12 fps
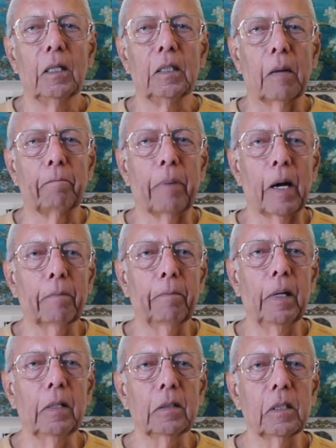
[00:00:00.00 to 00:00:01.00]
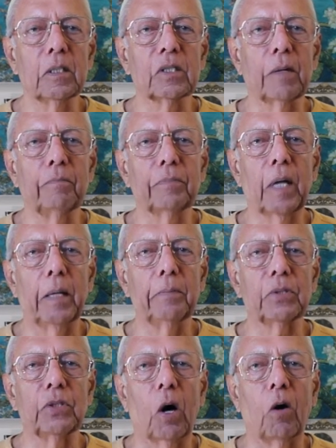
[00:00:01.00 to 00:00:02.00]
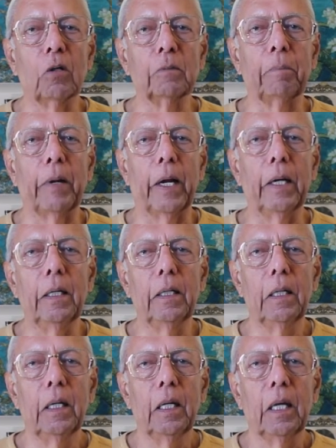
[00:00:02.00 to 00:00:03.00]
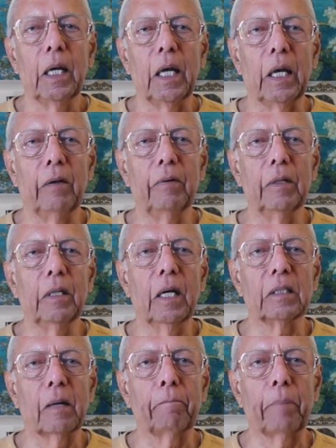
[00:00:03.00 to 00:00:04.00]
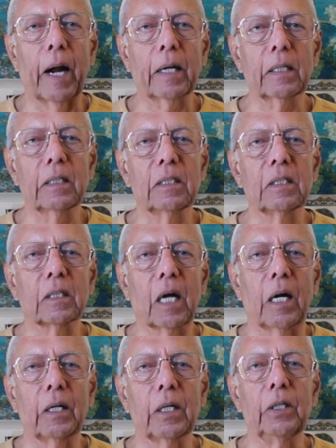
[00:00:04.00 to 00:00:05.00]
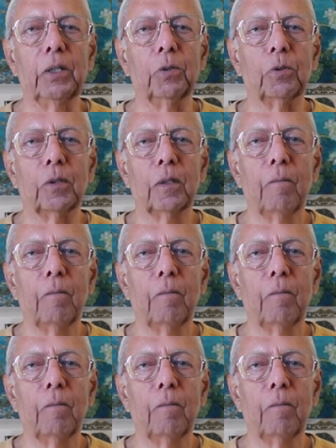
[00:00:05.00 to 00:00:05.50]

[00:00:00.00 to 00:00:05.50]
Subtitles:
the purpose is sometimes downplayed even as the practice is continued.